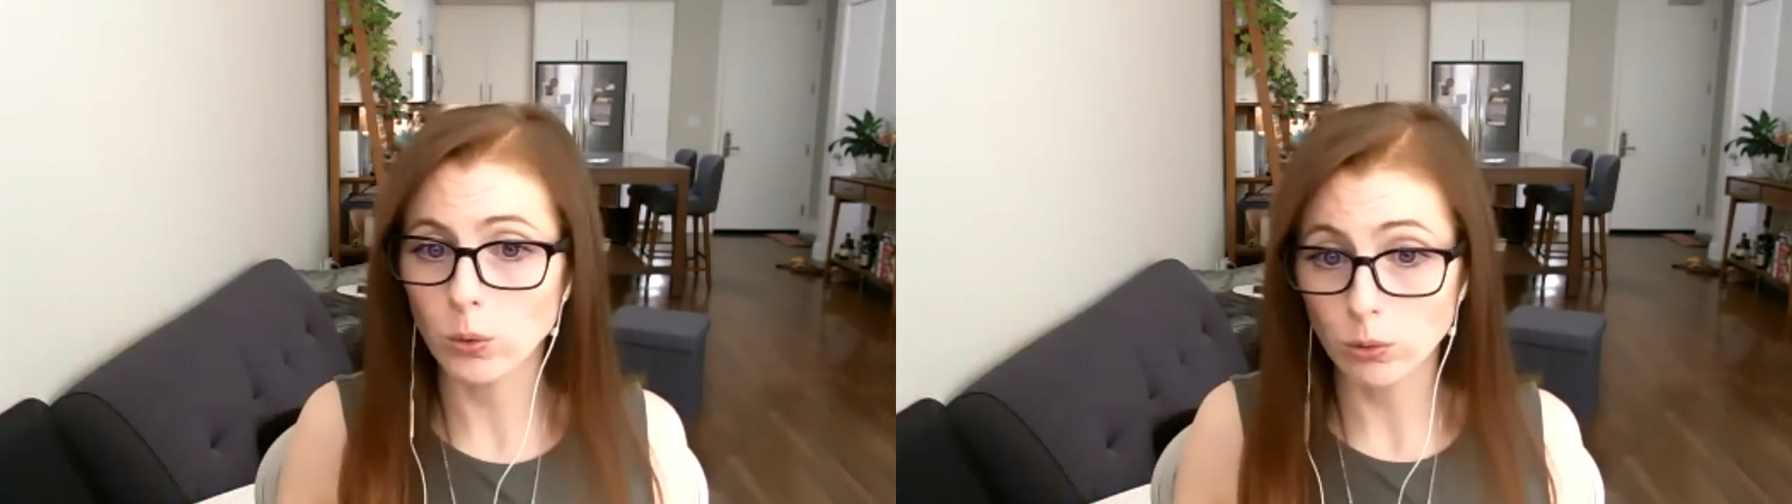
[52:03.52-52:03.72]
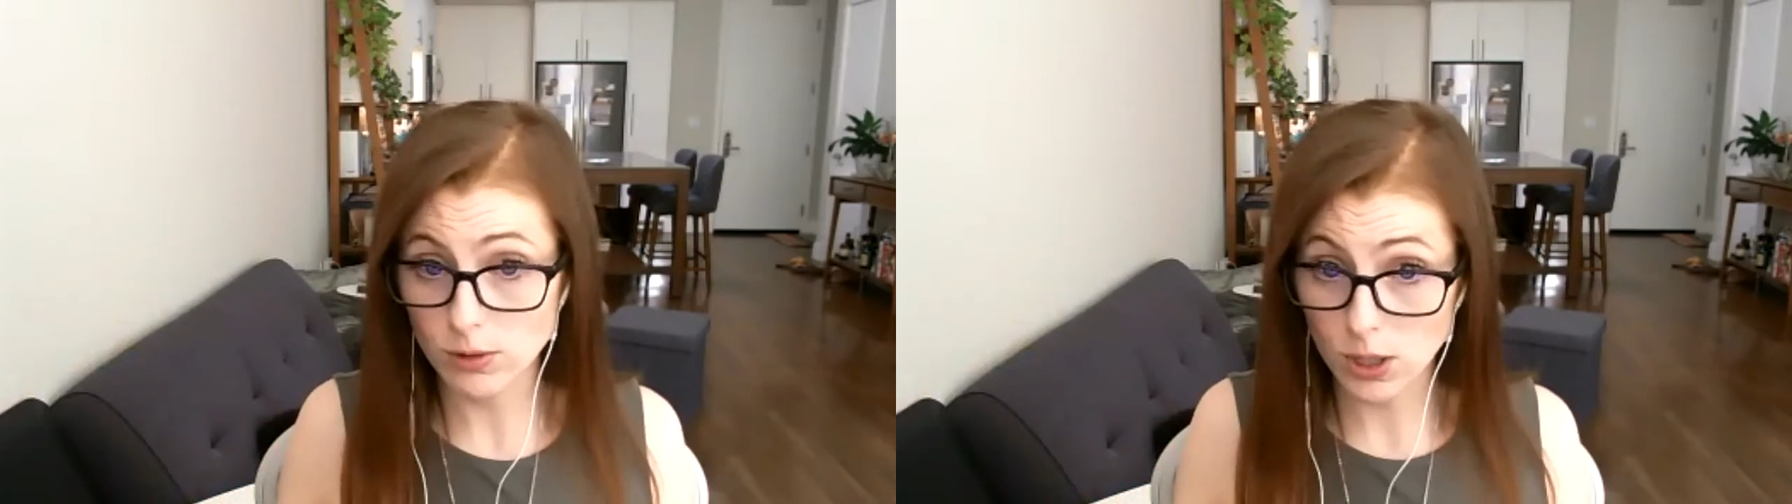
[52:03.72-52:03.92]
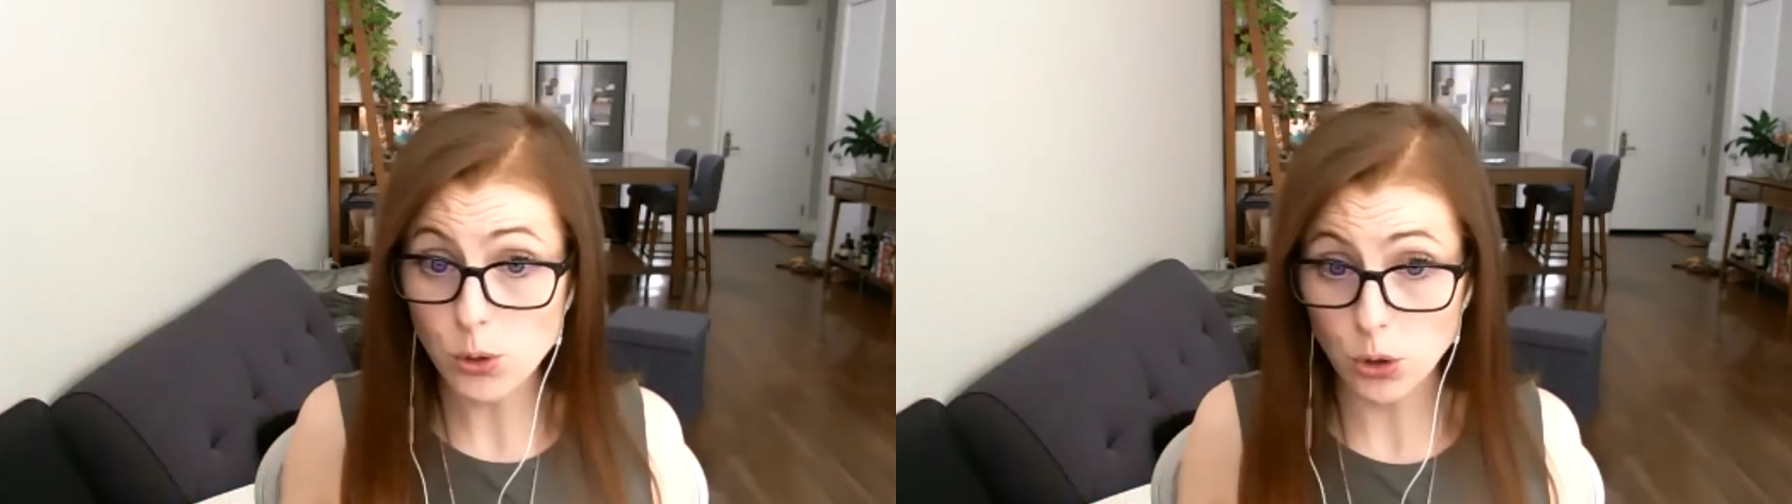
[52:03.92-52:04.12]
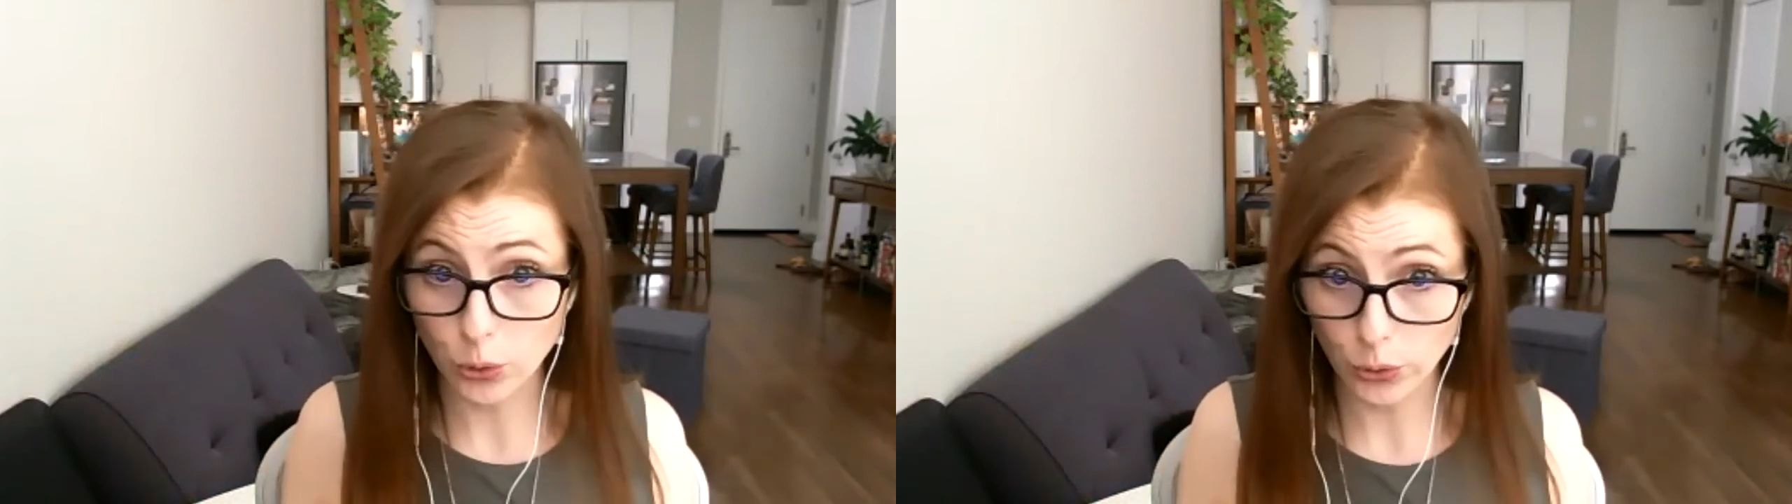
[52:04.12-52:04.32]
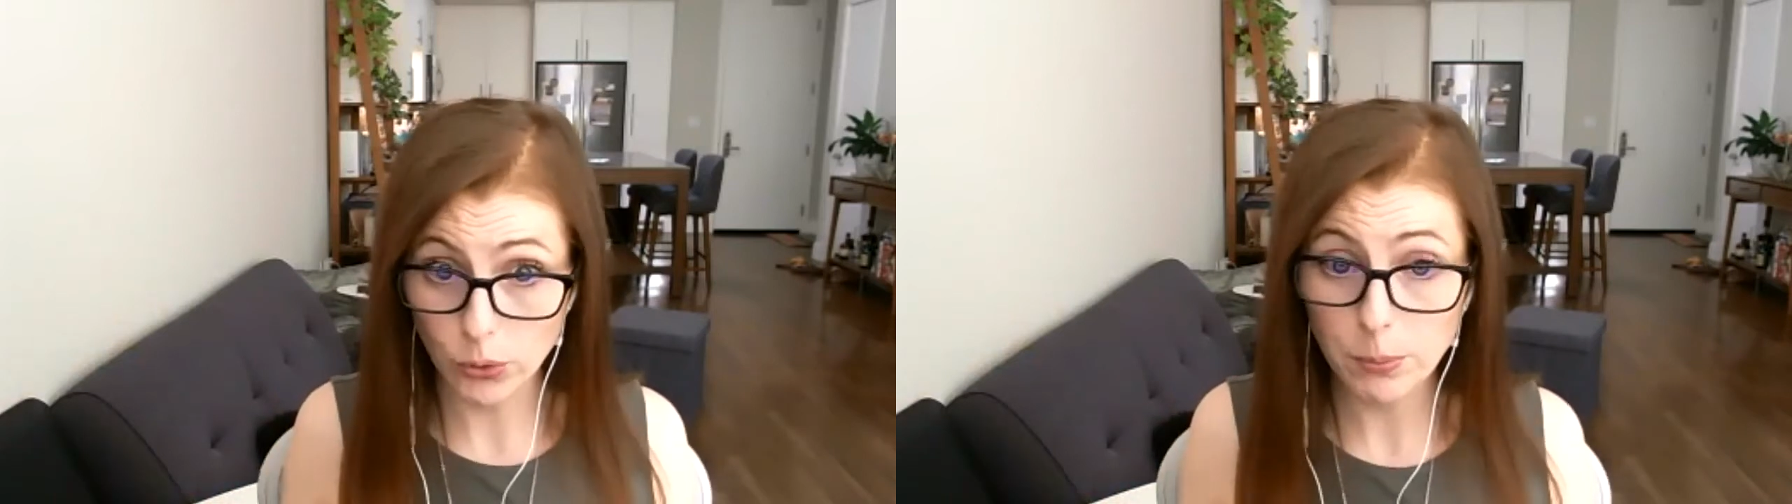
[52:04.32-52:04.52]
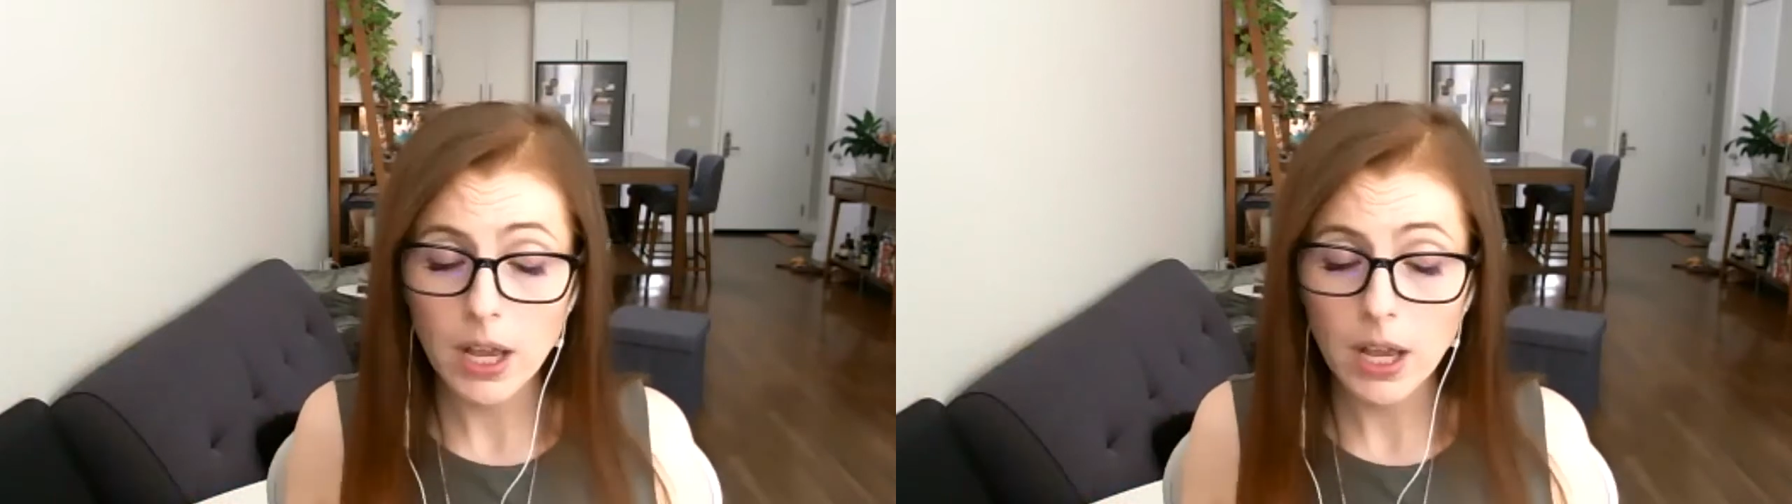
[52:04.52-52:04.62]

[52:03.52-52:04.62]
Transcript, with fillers: social group.